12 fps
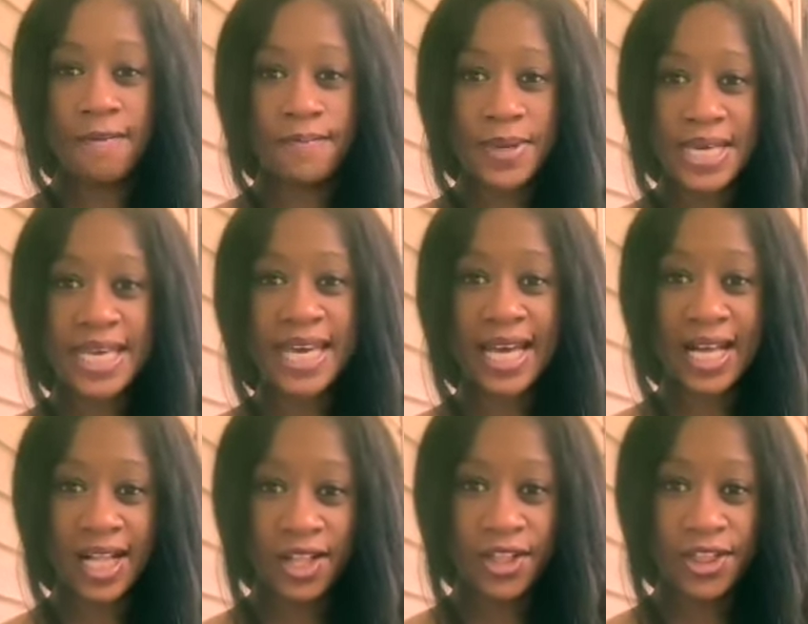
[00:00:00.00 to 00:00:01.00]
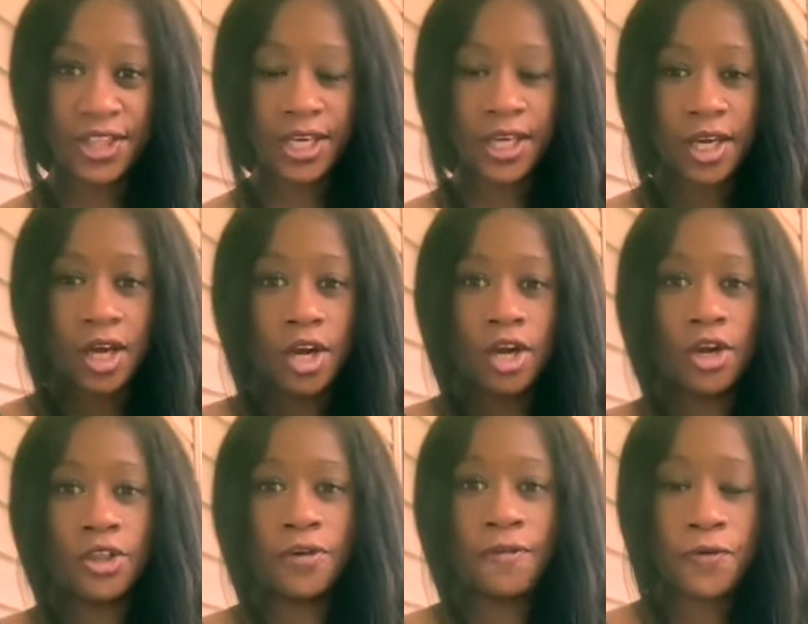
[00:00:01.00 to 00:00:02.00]
Be healthy.
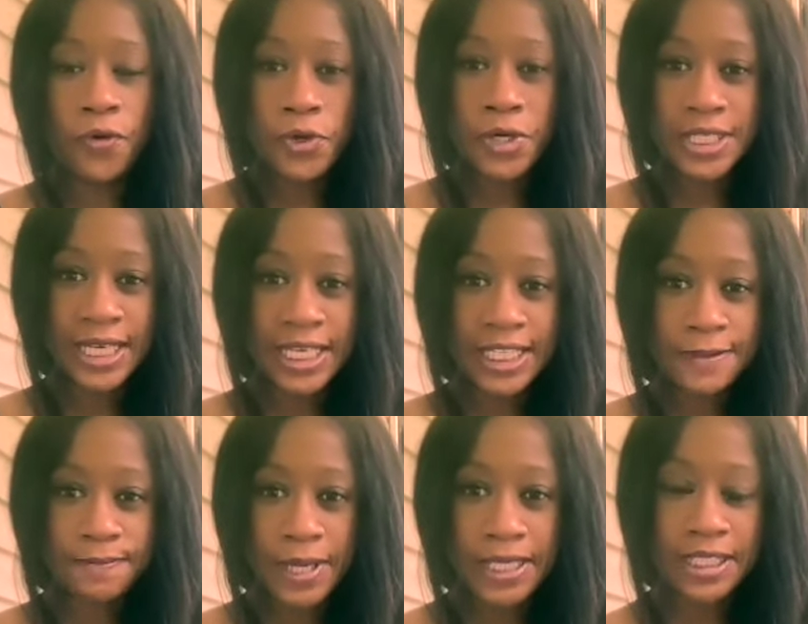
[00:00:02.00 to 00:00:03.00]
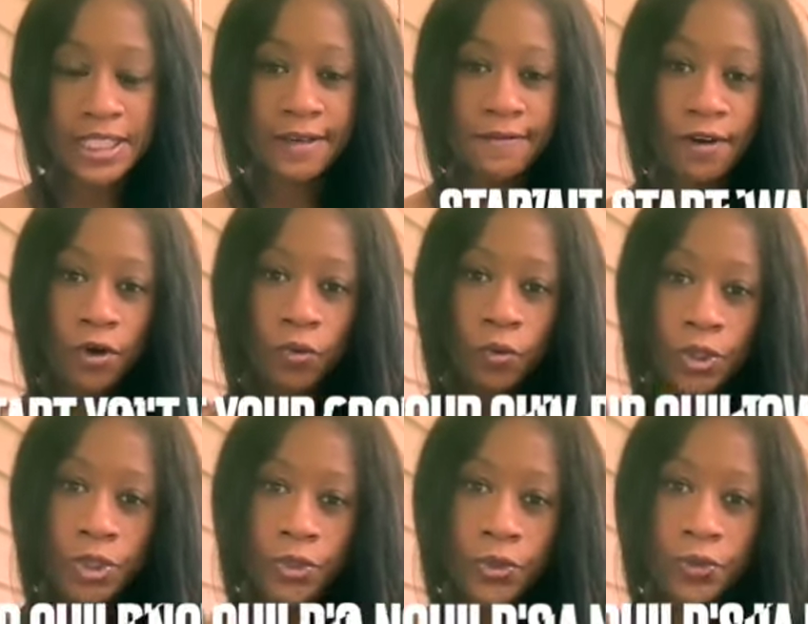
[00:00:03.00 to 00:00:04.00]
The food is expensive.
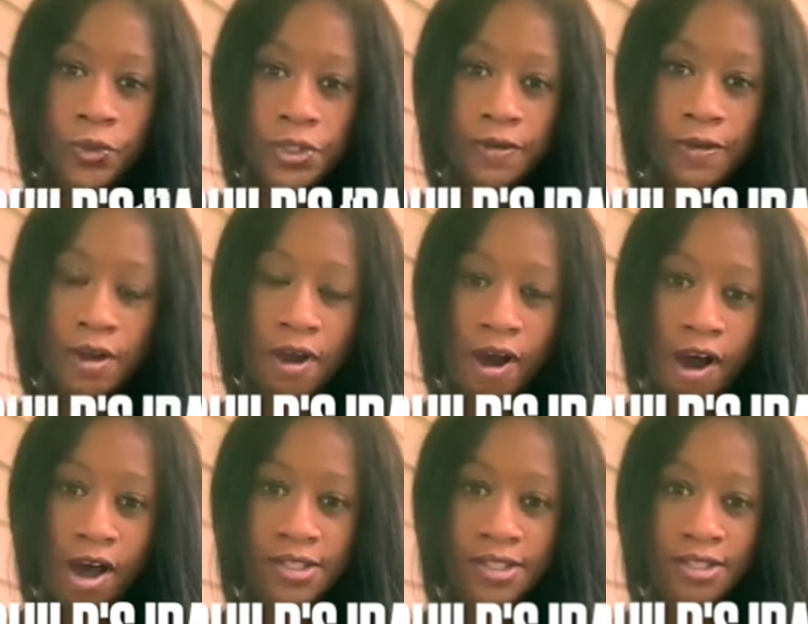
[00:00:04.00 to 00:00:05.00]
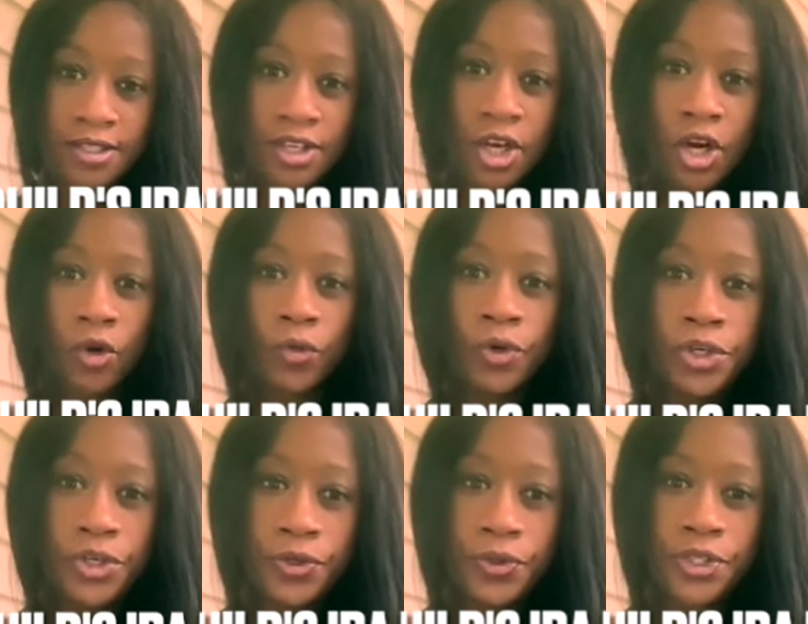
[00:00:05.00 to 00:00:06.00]
Reduce cost.
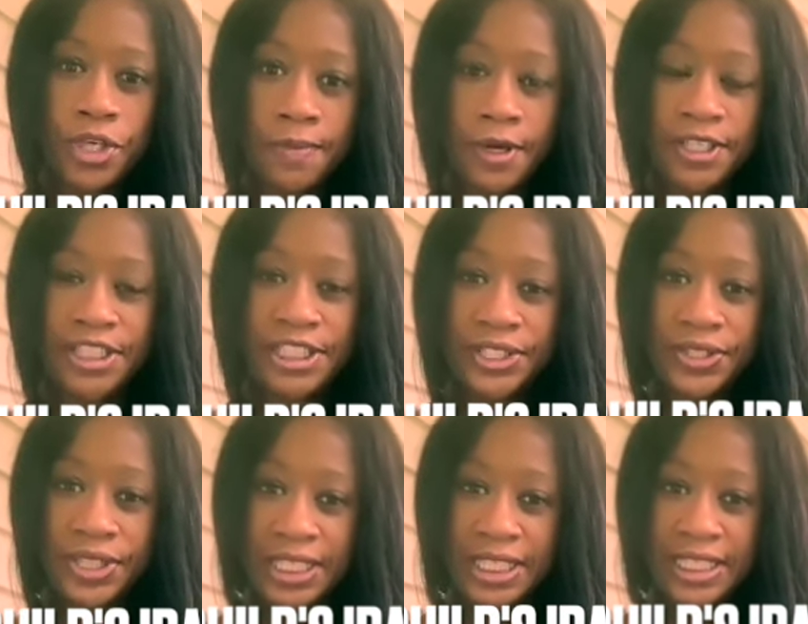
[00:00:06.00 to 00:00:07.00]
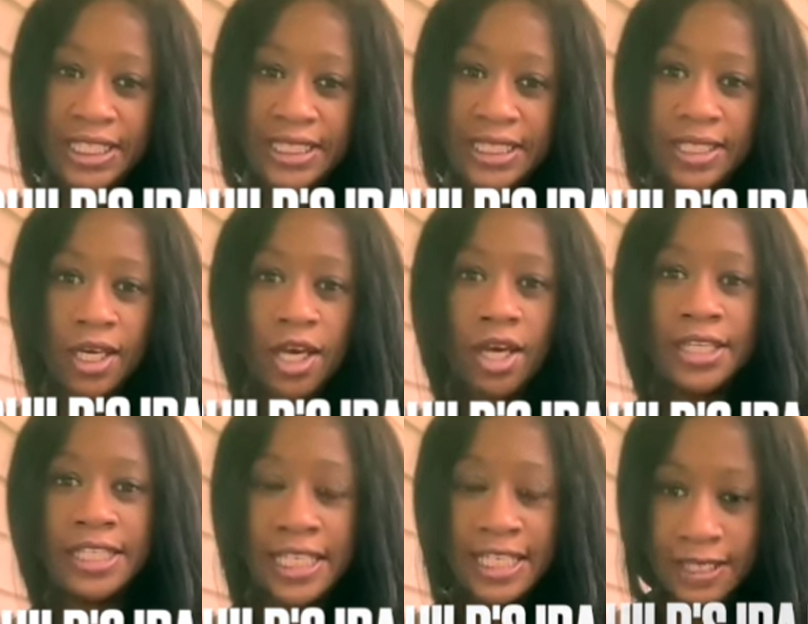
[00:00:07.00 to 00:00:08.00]
Reduce how much you eat.
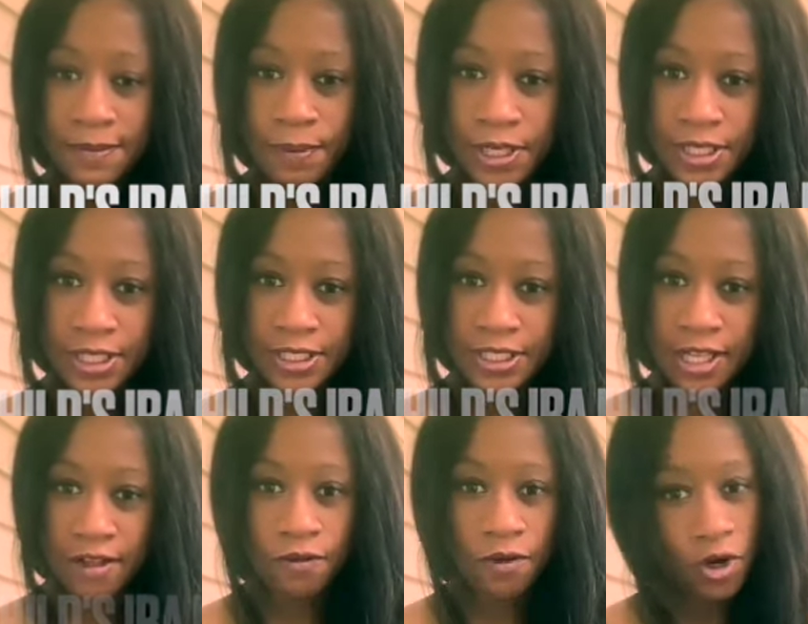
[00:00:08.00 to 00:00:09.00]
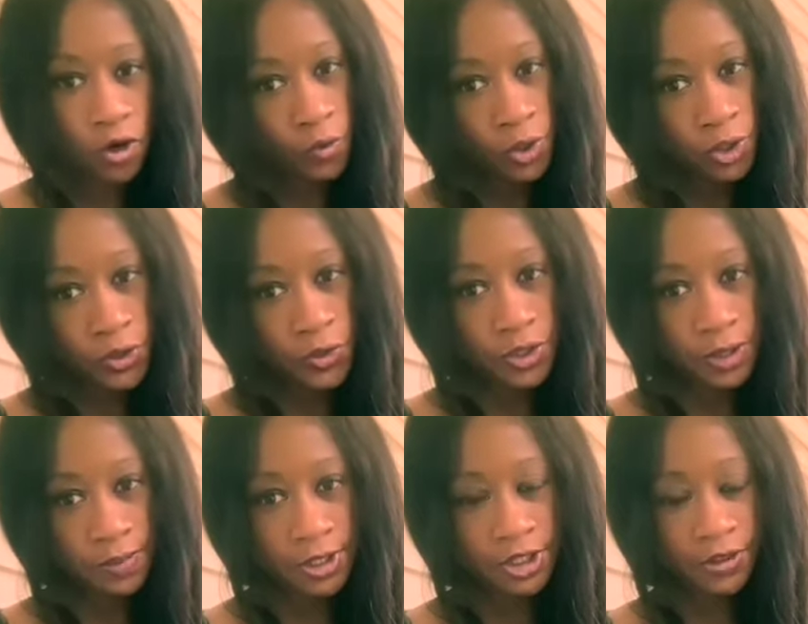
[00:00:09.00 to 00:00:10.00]
Discipline yourself. Reduce how
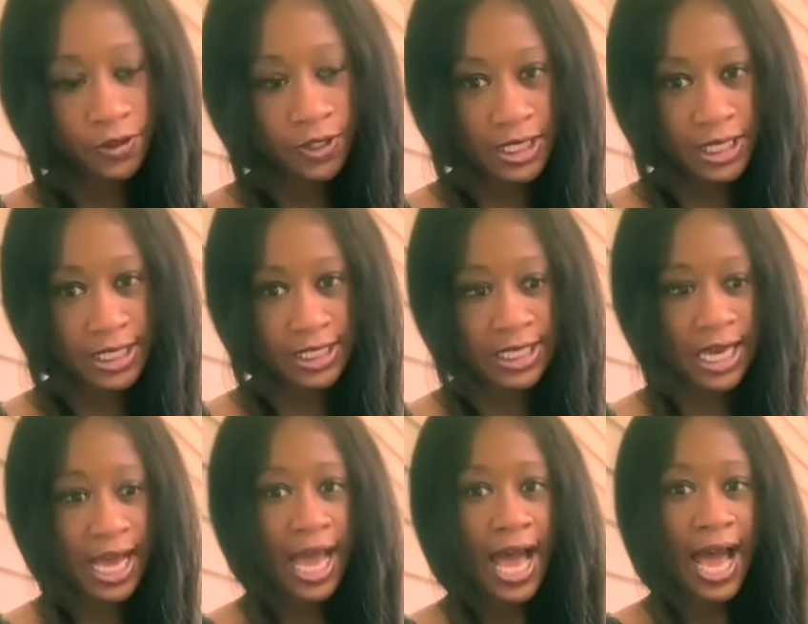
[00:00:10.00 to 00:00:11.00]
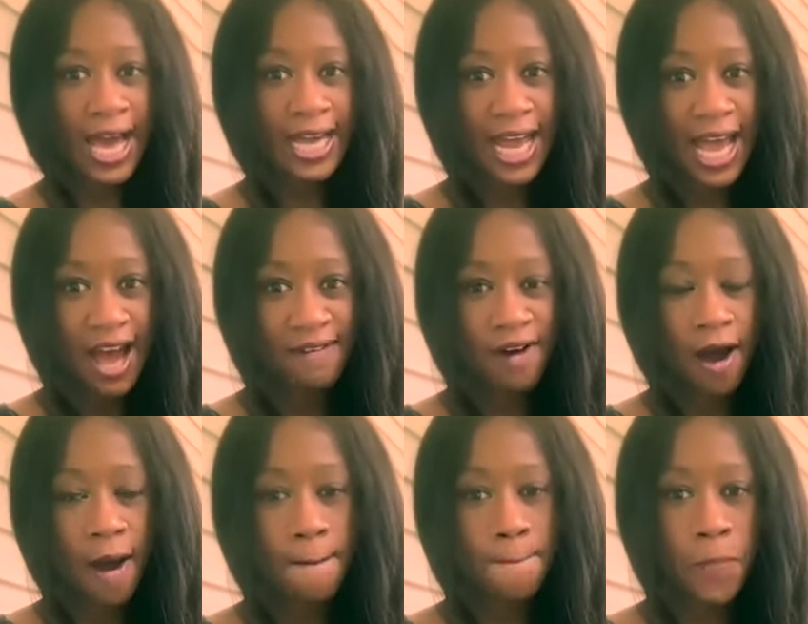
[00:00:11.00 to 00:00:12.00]
much you eat and have
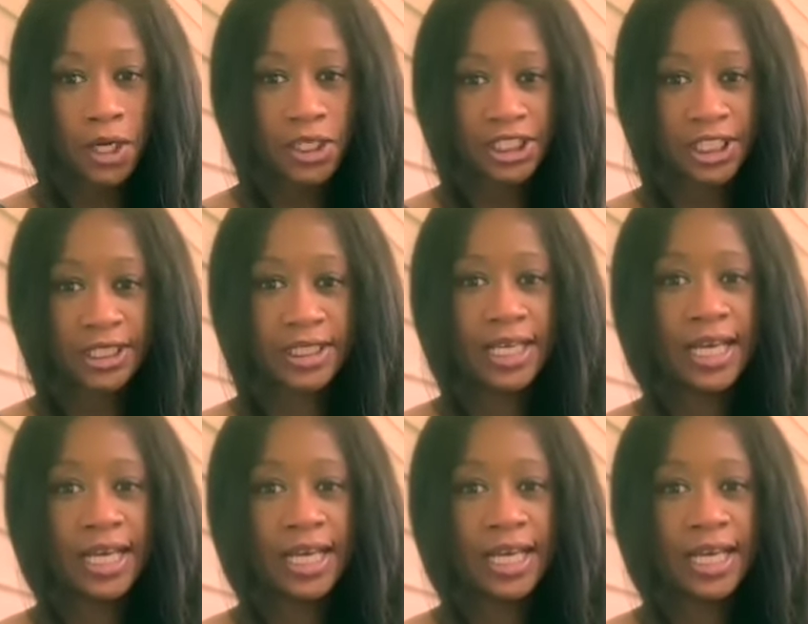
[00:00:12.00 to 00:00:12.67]
a budget.